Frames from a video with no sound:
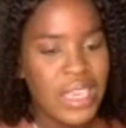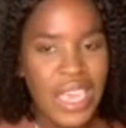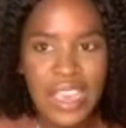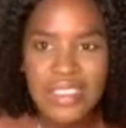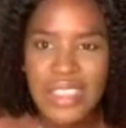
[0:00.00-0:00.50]

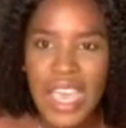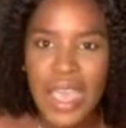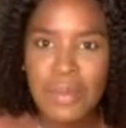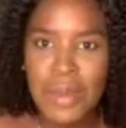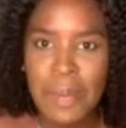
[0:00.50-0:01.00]

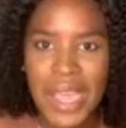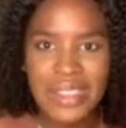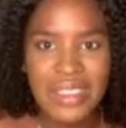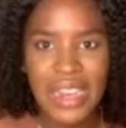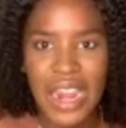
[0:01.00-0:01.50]
Yes, I am
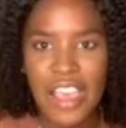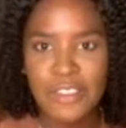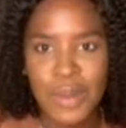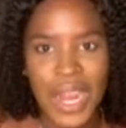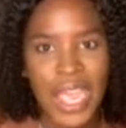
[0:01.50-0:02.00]
impacting
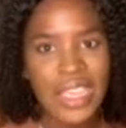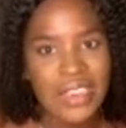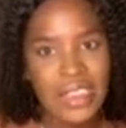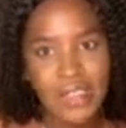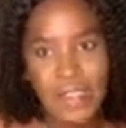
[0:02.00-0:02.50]
lives, but I
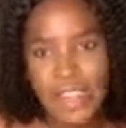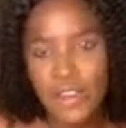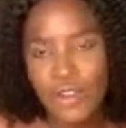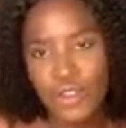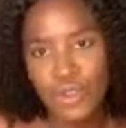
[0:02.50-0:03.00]
can
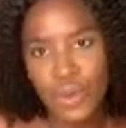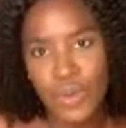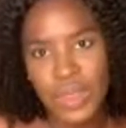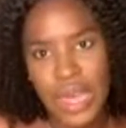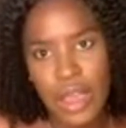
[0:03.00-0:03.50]
definitely not do it
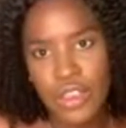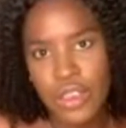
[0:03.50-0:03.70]
without you